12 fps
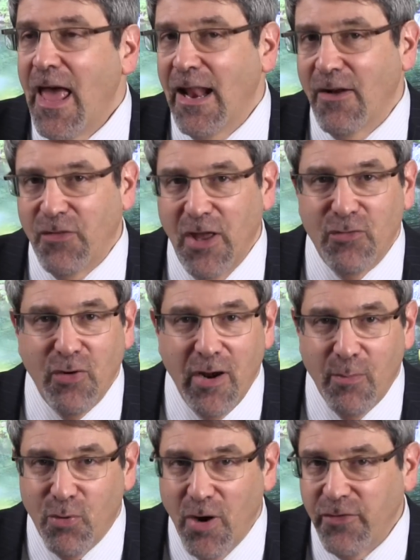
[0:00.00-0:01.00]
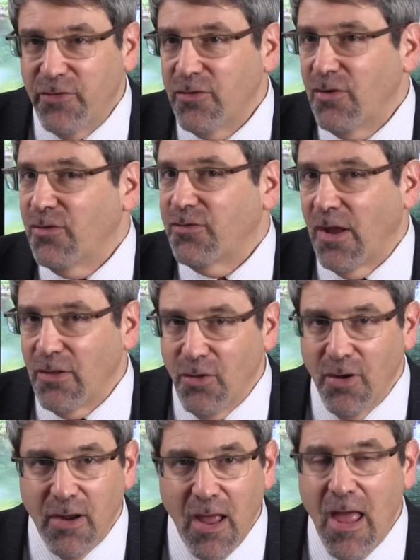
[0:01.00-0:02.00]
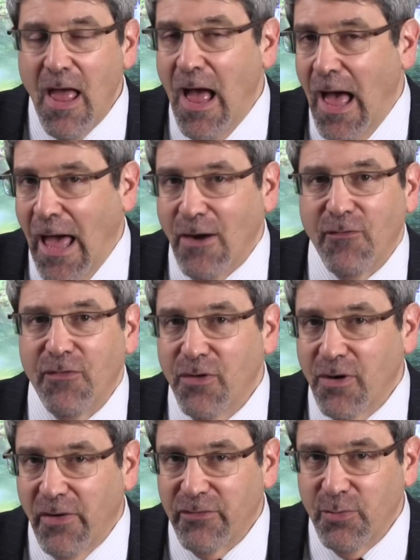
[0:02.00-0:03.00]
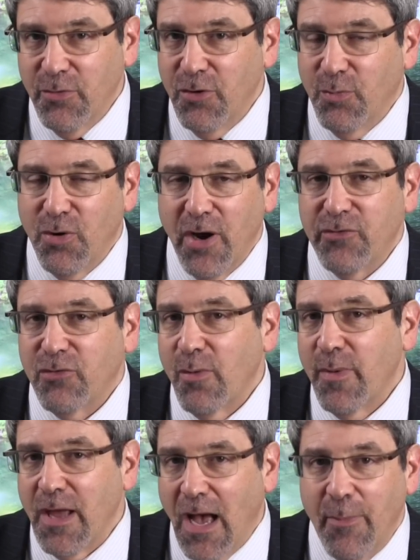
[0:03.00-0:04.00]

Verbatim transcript: And if they try to pressure you, say, look, I don't feel comfortable. You're pressuring me.